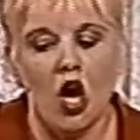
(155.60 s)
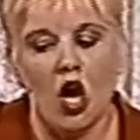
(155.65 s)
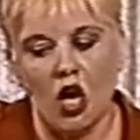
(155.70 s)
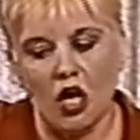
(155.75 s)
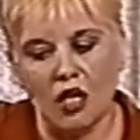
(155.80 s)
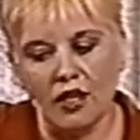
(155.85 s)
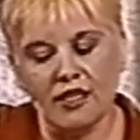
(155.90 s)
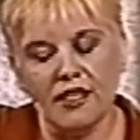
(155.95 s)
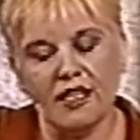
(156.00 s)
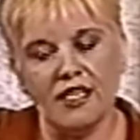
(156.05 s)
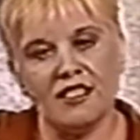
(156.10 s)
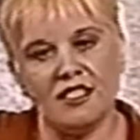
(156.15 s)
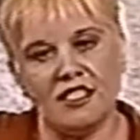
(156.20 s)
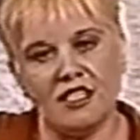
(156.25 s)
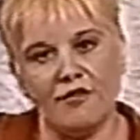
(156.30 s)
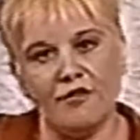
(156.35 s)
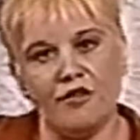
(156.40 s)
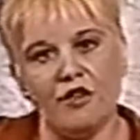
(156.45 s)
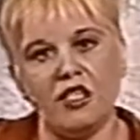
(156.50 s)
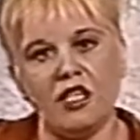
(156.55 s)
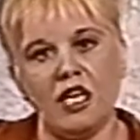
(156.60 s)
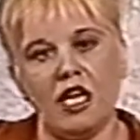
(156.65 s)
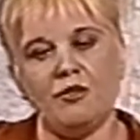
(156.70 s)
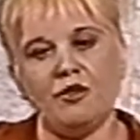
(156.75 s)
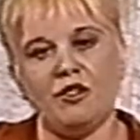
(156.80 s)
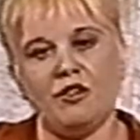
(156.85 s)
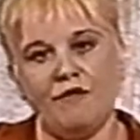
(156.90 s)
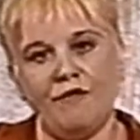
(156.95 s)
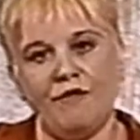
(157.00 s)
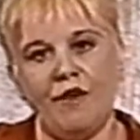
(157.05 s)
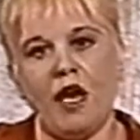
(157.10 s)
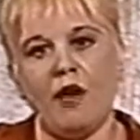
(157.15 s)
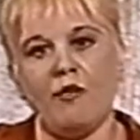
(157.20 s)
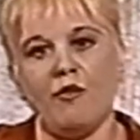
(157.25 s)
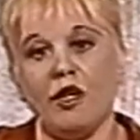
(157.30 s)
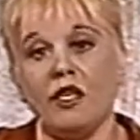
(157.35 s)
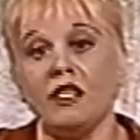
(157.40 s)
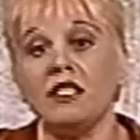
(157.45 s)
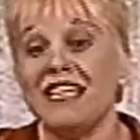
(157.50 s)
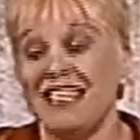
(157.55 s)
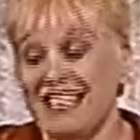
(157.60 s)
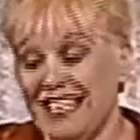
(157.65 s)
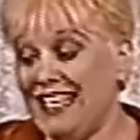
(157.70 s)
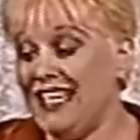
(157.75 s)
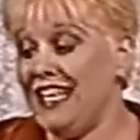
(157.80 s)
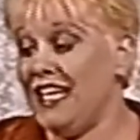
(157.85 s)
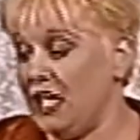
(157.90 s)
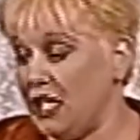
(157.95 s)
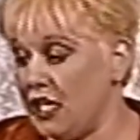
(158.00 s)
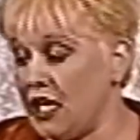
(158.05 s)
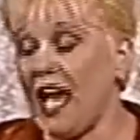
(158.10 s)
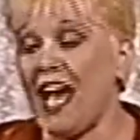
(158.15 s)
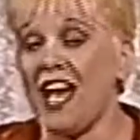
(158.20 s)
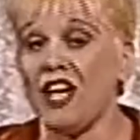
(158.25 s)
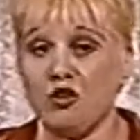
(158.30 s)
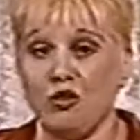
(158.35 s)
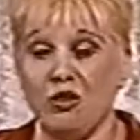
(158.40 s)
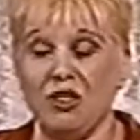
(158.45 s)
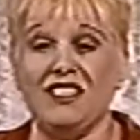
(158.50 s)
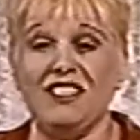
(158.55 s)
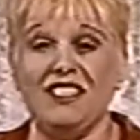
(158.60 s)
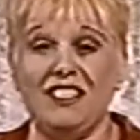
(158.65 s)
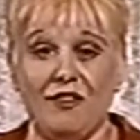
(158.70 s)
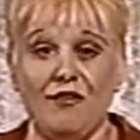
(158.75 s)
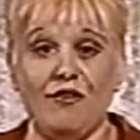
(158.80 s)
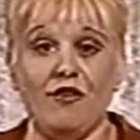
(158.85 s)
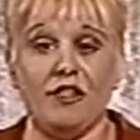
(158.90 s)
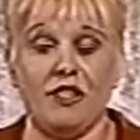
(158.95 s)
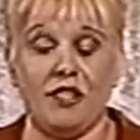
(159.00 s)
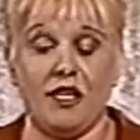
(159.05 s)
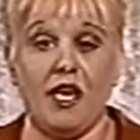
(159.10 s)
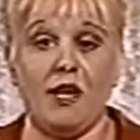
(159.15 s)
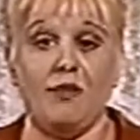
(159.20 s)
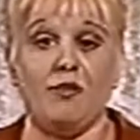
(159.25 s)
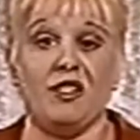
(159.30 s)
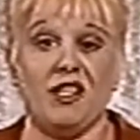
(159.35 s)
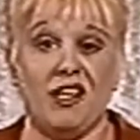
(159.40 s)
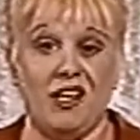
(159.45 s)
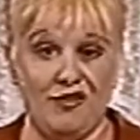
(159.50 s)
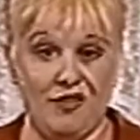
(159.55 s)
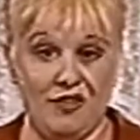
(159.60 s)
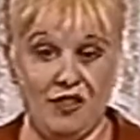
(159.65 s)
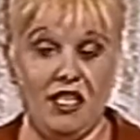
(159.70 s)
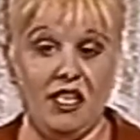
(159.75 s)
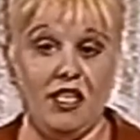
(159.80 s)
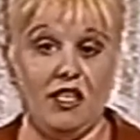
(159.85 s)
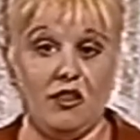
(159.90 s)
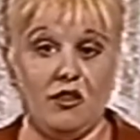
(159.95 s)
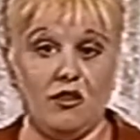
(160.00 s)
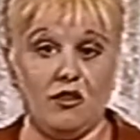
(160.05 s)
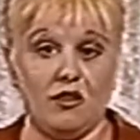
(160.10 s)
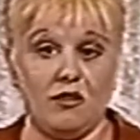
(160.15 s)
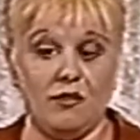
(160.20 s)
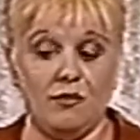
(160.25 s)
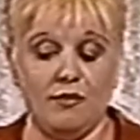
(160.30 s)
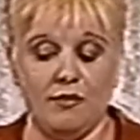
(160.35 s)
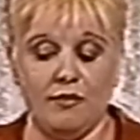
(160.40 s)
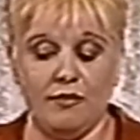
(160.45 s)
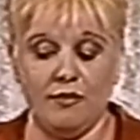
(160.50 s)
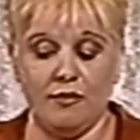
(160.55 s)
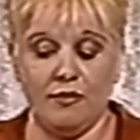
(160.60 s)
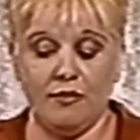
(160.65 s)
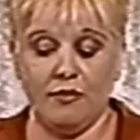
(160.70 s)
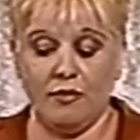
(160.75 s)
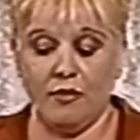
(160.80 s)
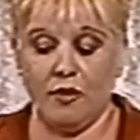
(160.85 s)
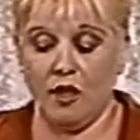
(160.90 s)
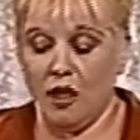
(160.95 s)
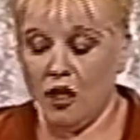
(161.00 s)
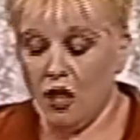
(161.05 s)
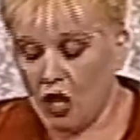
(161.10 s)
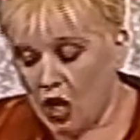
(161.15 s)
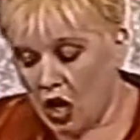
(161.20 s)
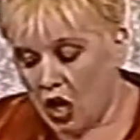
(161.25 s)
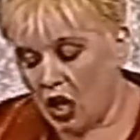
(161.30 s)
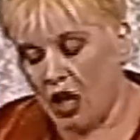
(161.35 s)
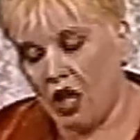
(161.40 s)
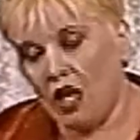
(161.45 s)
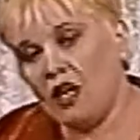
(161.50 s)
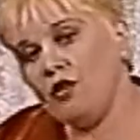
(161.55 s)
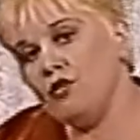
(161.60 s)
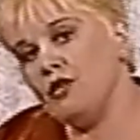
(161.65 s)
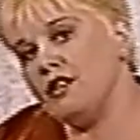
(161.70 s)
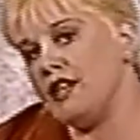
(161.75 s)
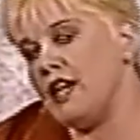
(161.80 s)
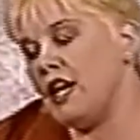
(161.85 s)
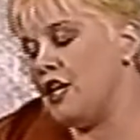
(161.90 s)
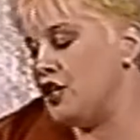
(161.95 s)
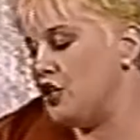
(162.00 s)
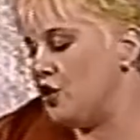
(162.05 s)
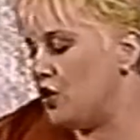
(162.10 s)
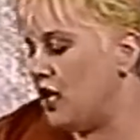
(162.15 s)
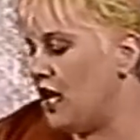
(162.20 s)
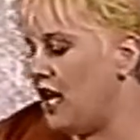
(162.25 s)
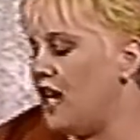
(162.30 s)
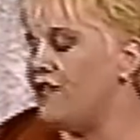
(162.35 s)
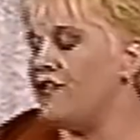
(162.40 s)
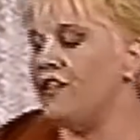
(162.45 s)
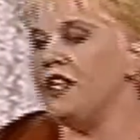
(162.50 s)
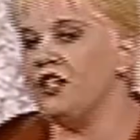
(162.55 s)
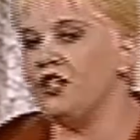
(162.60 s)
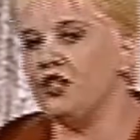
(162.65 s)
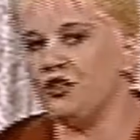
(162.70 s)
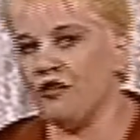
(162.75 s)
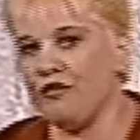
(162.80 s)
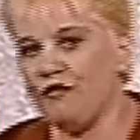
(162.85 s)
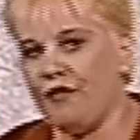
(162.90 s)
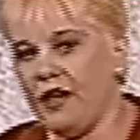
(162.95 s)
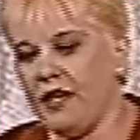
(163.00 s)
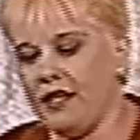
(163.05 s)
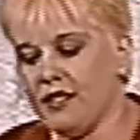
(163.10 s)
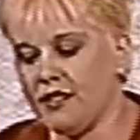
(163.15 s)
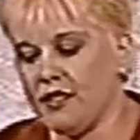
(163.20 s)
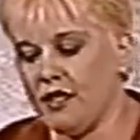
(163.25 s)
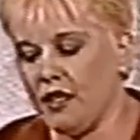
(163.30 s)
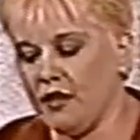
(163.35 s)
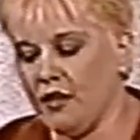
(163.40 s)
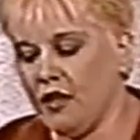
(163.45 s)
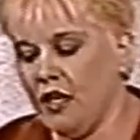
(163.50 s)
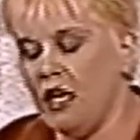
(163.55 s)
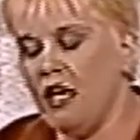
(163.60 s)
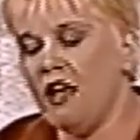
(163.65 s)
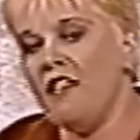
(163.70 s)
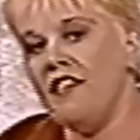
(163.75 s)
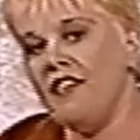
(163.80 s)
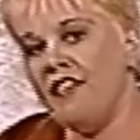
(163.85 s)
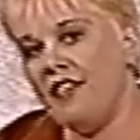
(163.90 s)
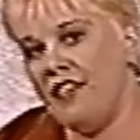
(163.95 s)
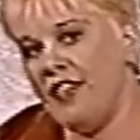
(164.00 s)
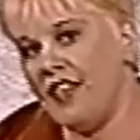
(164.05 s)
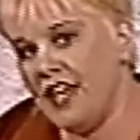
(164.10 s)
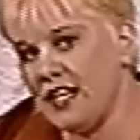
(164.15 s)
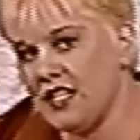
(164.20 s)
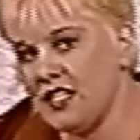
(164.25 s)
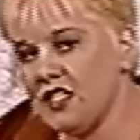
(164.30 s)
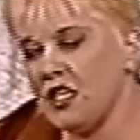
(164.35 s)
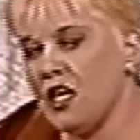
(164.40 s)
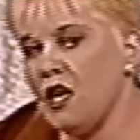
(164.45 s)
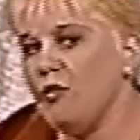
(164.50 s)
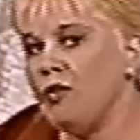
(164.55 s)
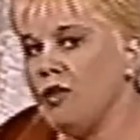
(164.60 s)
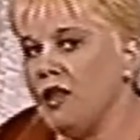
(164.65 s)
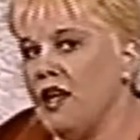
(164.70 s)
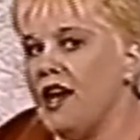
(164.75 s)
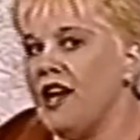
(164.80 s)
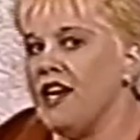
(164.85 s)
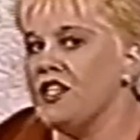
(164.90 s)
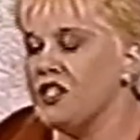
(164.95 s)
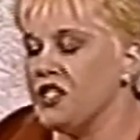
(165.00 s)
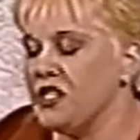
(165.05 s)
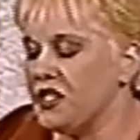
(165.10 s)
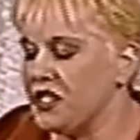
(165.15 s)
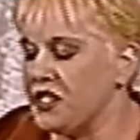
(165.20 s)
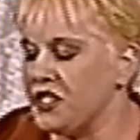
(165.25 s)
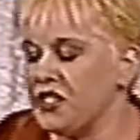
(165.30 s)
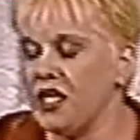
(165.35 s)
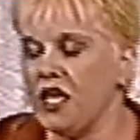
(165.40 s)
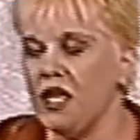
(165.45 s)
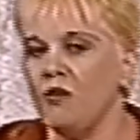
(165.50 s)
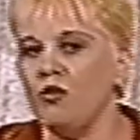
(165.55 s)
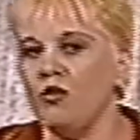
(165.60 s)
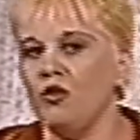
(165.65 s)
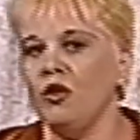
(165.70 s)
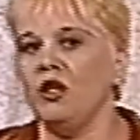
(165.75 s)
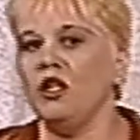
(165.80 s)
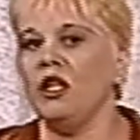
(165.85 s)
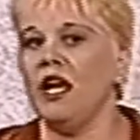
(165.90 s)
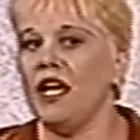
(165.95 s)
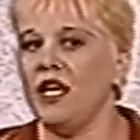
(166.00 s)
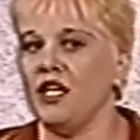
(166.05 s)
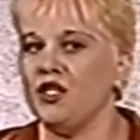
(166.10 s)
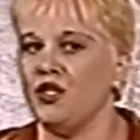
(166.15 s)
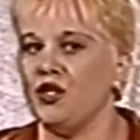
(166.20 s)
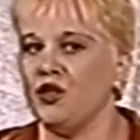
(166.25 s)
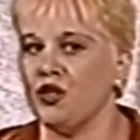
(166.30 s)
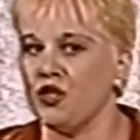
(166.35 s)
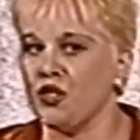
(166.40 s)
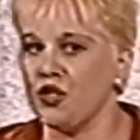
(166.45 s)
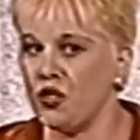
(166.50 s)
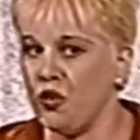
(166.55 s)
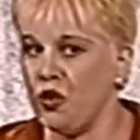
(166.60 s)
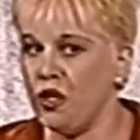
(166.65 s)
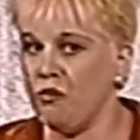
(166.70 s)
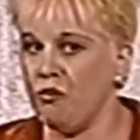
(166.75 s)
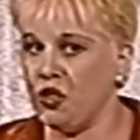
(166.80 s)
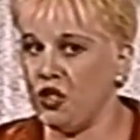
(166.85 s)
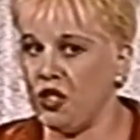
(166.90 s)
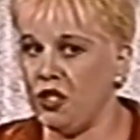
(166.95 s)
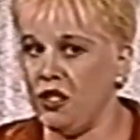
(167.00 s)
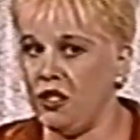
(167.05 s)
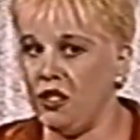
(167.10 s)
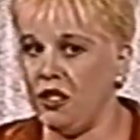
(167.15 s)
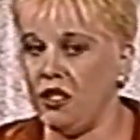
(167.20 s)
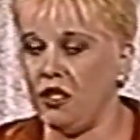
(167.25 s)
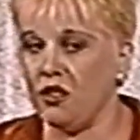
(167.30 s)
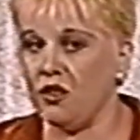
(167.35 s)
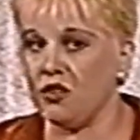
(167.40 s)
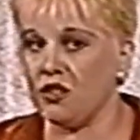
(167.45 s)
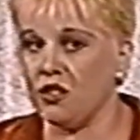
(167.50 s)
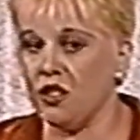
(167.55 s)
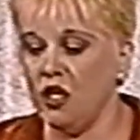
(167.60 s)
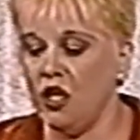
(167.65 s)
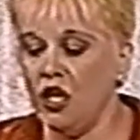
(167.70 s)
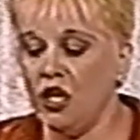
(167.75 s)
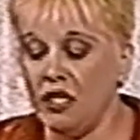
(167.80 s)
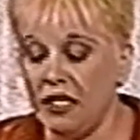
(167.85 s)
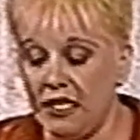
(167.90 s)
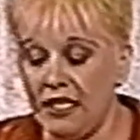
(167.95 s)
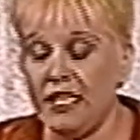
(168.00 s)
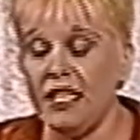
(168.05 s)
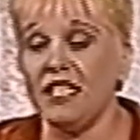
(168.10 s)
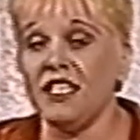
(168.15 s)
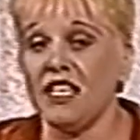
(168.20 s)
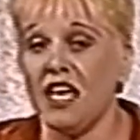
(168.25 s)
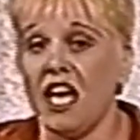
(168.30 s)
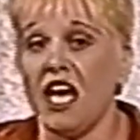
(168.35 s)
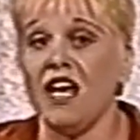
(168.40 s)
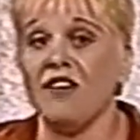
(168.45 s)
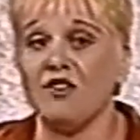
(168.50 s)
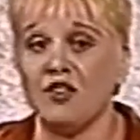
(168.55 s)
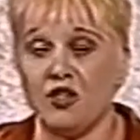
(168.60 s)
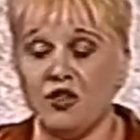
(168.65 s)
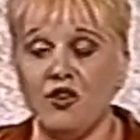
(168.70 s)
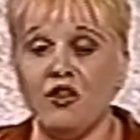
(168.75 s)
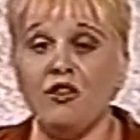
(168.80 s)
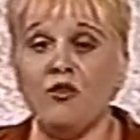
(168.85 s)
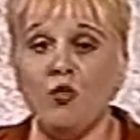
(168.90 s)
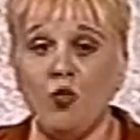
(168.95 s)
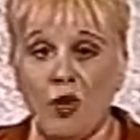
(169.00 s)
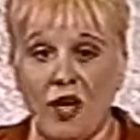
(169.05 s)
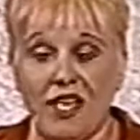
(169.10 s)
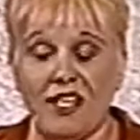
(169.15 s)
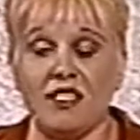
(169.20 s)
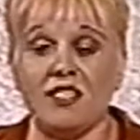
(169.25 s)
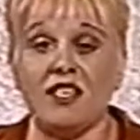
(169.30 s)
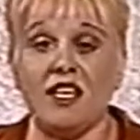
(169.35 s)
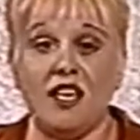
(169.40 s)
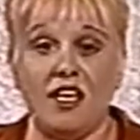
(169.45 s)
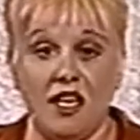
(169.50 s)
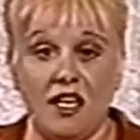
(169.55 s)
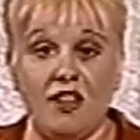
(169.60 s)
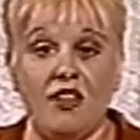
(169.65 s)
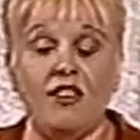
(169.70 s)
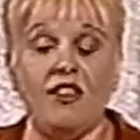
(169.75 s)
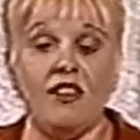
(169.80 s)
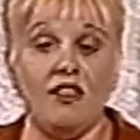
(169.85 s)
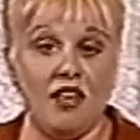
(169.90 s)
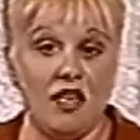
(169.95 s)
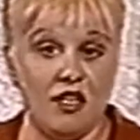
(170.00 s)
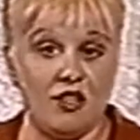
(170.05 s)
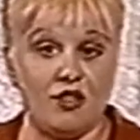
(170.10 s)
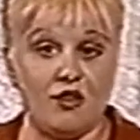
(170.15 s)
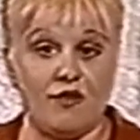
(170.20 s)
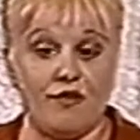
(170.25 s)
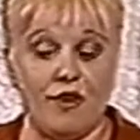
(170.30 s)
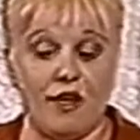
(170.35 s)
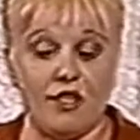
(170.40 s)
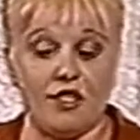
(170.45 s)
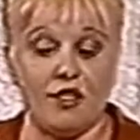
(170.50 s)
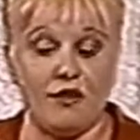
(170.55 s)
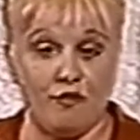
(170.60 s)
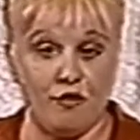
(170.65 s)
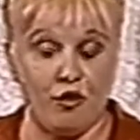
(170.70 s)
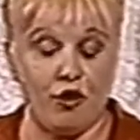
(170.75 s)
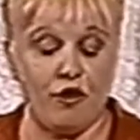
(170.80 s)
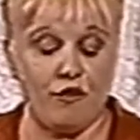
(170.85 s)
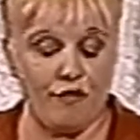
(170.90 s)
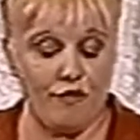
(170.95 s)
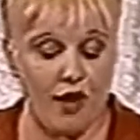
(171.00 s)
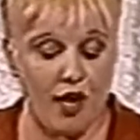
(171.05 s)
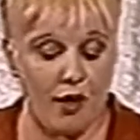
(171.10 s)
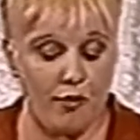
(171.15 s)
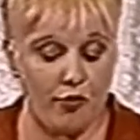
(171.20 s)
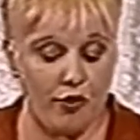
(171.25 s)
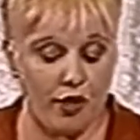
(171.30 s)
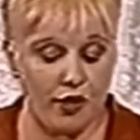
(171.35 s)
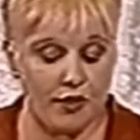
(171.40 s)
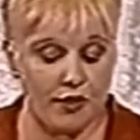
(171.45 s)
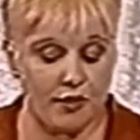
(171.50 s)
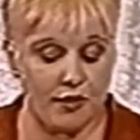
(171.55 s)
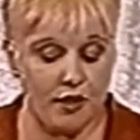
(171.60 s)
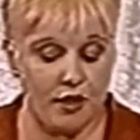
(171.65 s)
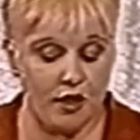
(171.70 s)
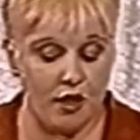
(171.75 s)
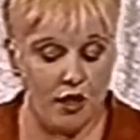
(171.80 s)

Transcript: All of these different types of fabrics need actual different types of needles. Along with that, you'll have interfacing. This applies to the same rule as your sewing machine needles. You need to have certain weights in the interfacing for your fabrics.